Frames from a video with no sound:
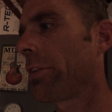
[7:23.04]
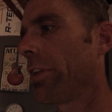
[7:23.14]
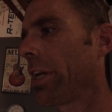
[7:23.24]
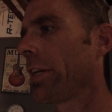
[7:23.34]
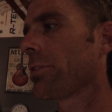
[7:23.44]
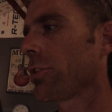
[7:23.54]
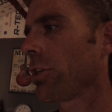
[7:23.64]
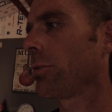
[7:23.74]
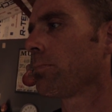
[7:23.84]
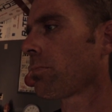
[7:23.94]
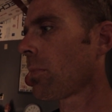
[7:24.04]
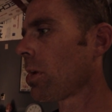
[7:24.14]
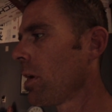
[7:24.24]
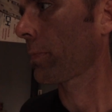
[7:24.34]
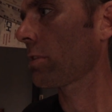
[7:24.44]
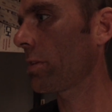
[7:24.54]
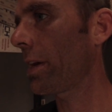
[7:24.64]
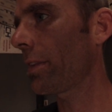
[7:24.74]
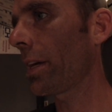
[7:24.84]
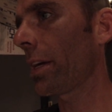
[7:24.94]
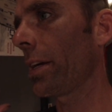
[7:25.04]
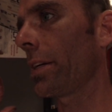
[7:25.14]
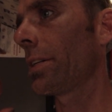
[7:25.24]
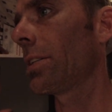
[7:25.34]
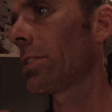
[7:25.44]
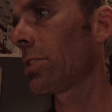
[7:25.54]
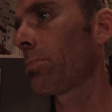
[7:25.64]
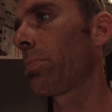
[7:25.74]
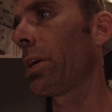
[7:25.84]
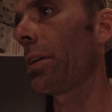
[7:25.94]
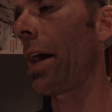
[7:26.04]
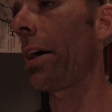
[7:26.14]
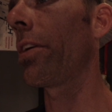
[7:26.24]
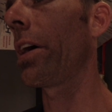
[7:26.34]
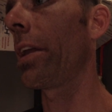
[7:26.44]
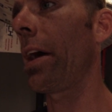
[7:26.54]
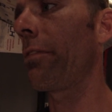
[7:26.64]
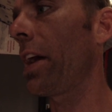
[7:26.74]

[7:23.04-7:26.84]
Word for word: dig it. So so that thing is pretty dialed in. I've